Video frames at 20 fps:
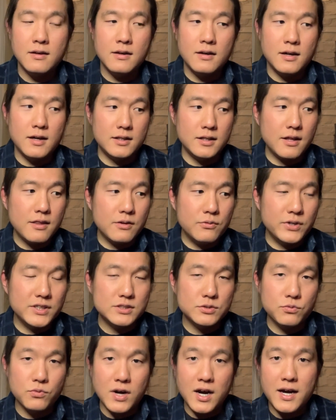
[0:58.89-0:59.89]
Another
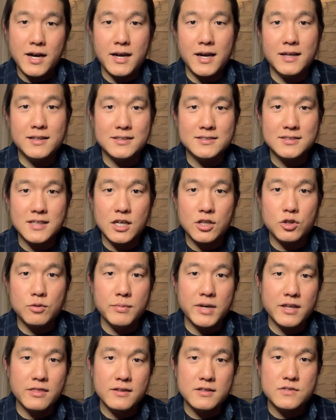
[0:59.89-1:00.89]
reason why I decided to
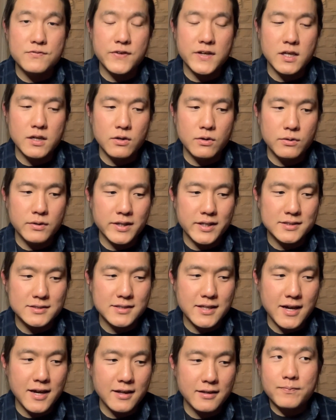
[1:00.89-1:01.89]
make this video is
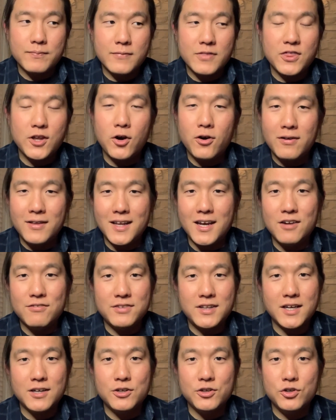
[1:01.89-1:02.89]
that there are a lot of
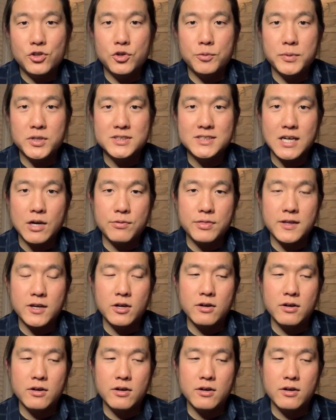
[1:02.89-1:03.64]
tech YouTubers out there